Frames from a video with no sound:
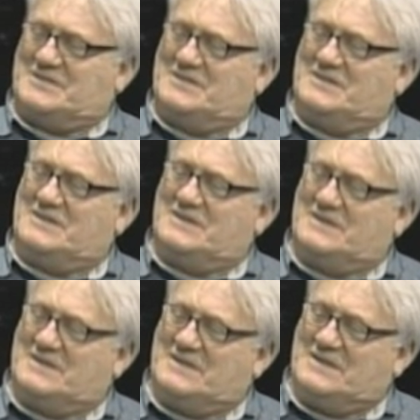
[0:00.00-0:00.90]
No problem.
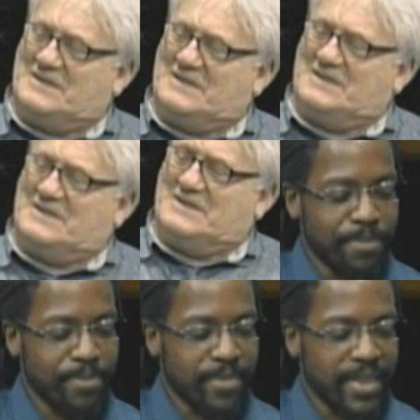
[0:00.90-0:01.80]

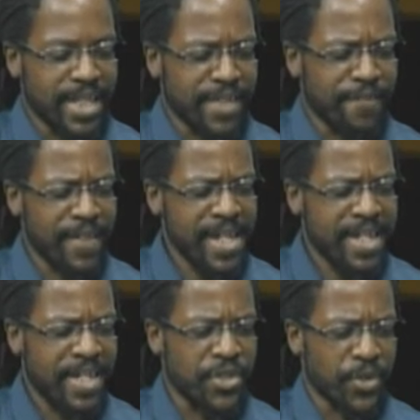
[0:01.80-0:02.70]
It's a
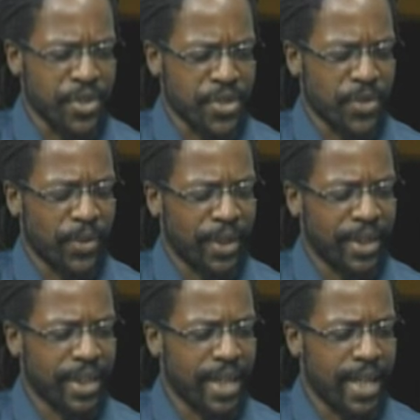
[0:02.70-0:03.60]
fantasy short
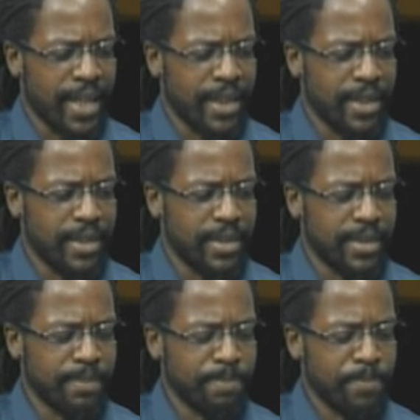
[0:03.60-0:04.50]
story, and
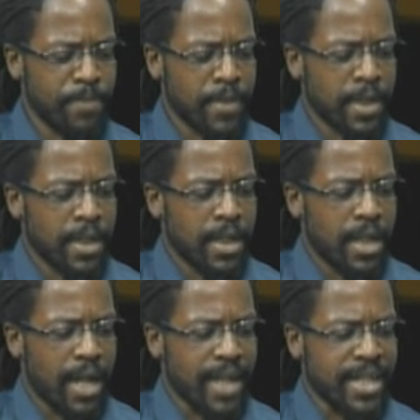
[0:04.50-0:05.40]

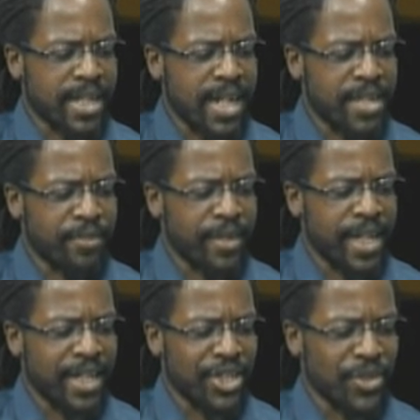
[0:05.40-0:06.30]
I decided to
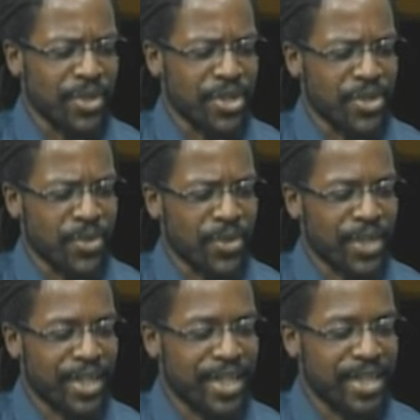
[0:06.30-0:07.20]
write a short
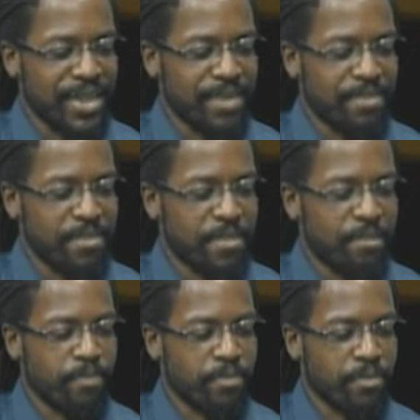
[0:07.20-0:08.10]
story,
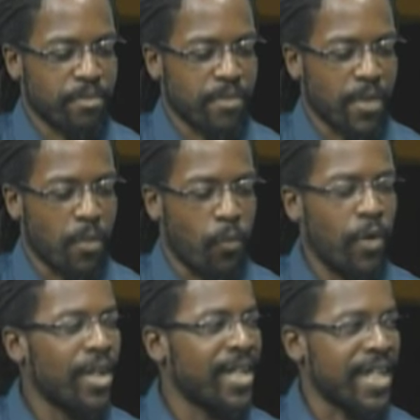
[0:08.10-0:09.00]

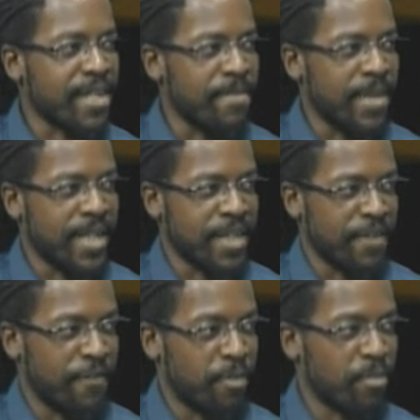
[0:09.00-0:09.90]
one, as a means
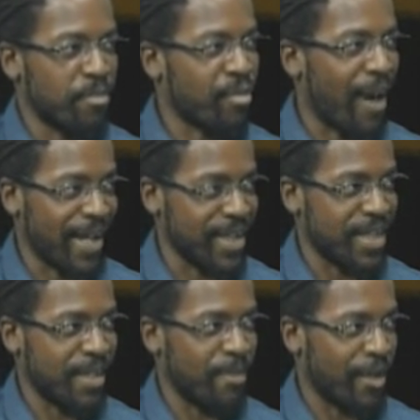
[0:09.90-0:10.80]
of
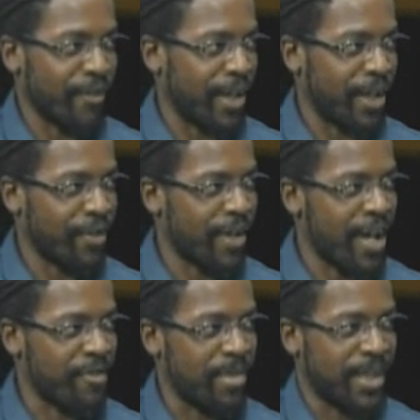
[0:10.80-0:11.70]
practicing my writing
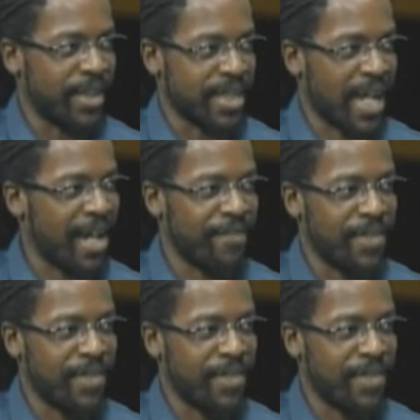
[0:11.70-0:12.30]
craft, because I